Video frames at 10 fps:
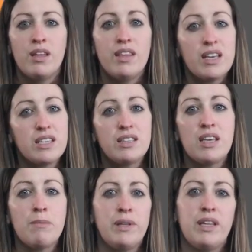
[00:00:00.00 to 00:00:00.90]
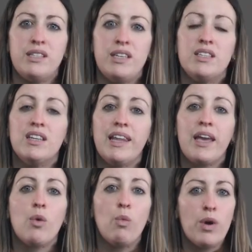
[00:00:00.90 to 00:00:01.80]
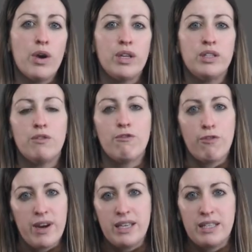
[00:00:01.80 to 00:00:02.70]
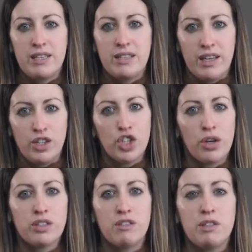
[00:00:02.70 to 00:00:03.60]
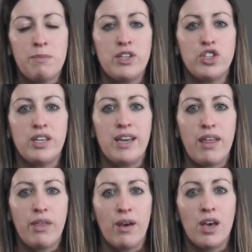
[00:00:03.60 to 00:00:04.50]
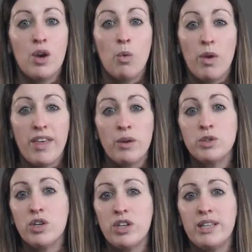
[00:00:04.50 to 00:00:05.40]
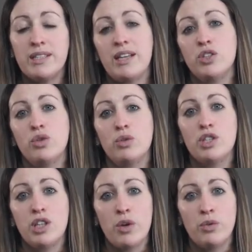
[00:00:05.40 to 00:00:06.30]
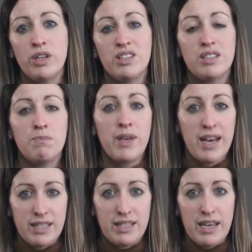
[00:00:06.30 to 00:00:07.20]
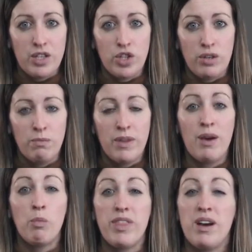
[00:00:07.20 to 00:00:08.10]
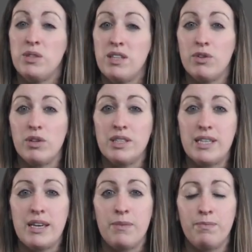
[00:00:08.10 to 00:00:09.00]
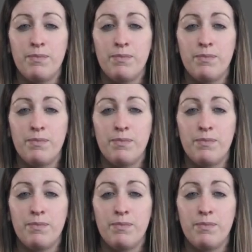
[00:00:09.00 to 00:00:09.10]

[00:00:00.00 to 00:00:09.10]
This is the ability to link words, phrases, and chunks of speech together without unintentional slowness, hesitation, and without difficulty.